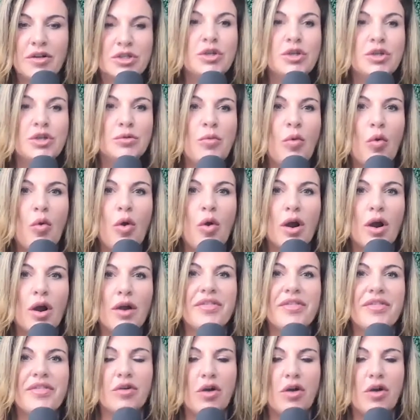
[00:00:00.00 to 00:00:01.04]
2
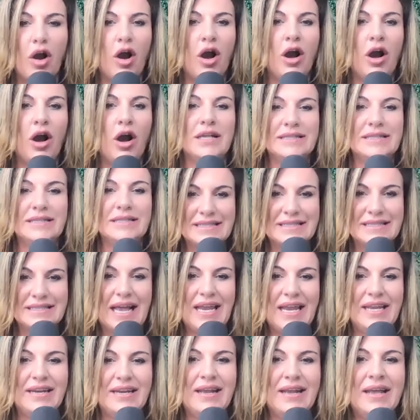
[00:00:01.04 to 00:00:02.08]
more that are on
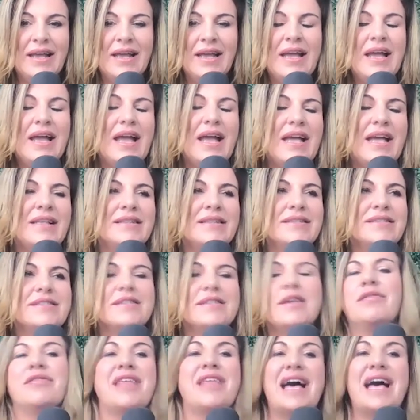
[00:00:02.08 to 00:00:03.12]
site. And
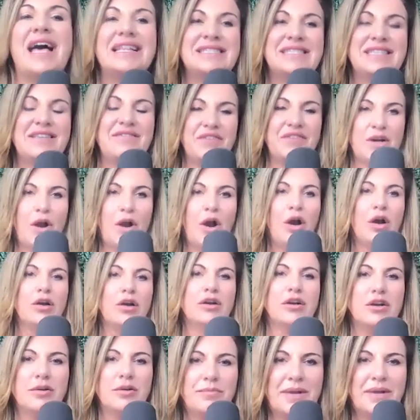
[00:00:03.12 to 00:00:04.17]
so that's even
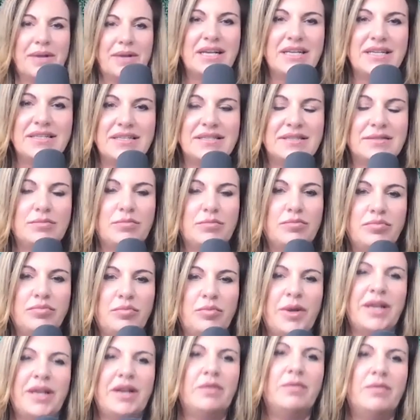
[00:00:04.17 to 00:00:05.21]
harder because
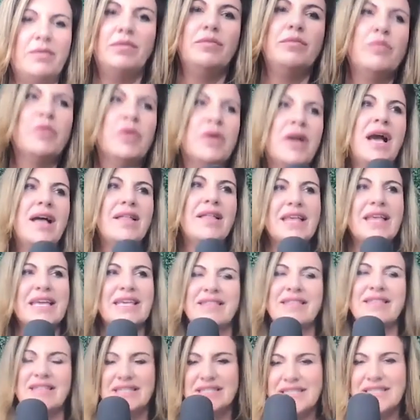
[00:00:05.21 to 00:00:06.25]
we're not like
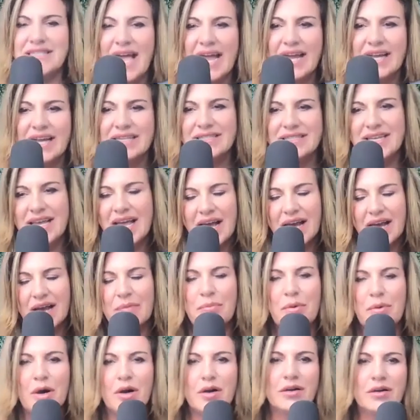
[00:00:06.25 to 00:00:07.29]
in the
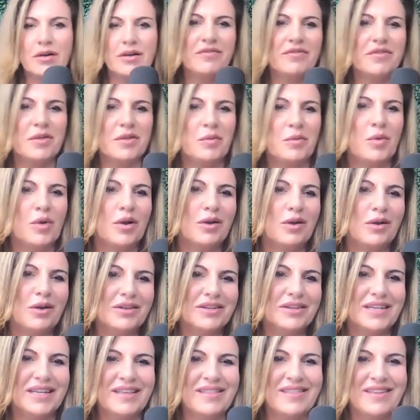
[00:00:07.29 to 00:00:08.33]
tech part of the
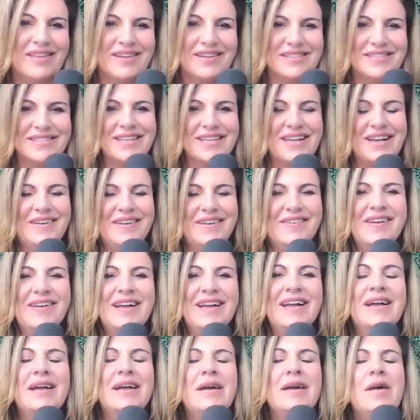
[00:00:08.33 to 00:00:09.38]
world either. So
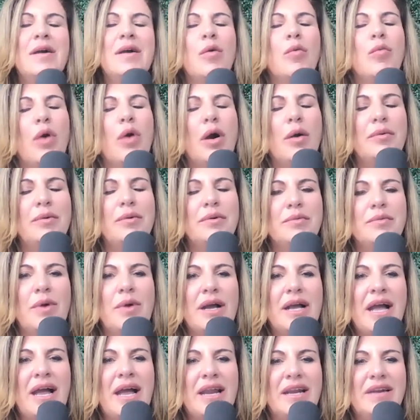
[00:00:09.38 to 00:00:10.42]

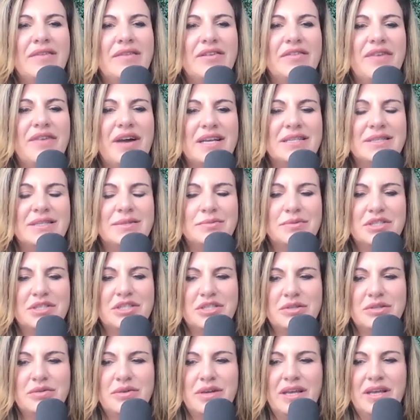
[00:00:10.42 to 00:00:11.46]
what kind of advice would
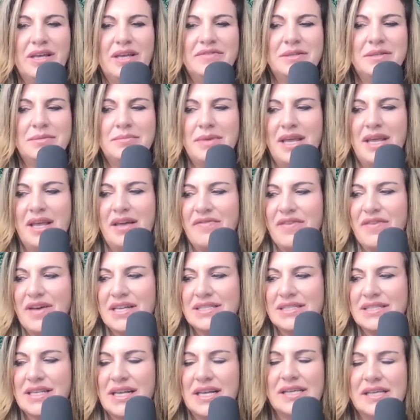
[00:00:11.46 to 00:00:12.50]
you give to me if
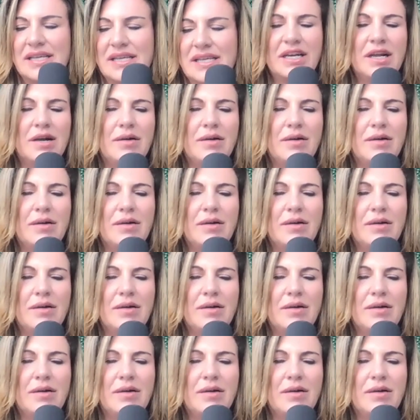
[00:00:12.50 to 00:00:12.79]
I said,